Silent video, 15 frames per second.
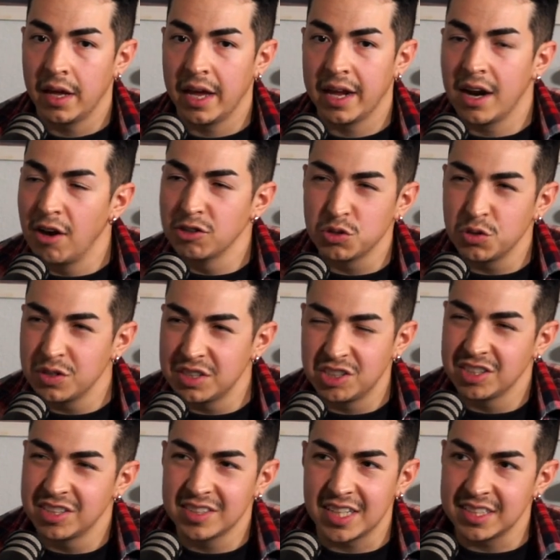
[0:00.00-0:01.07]
And also it's
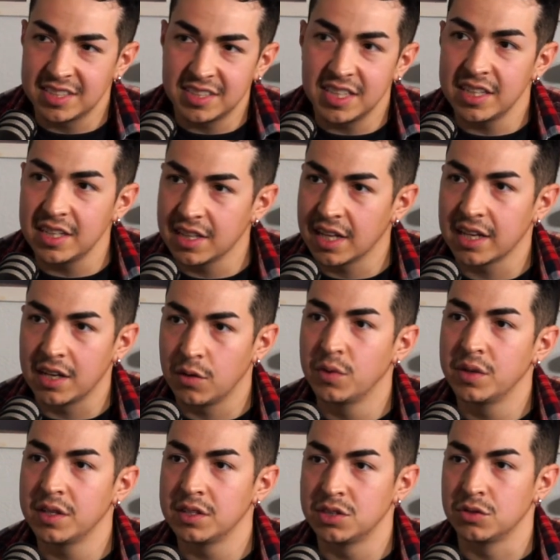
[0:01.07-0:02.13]
just not sticking like I
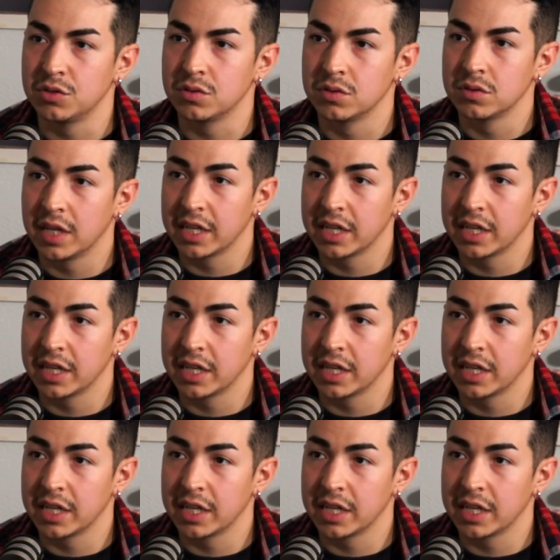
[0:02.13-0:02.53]
wanted to.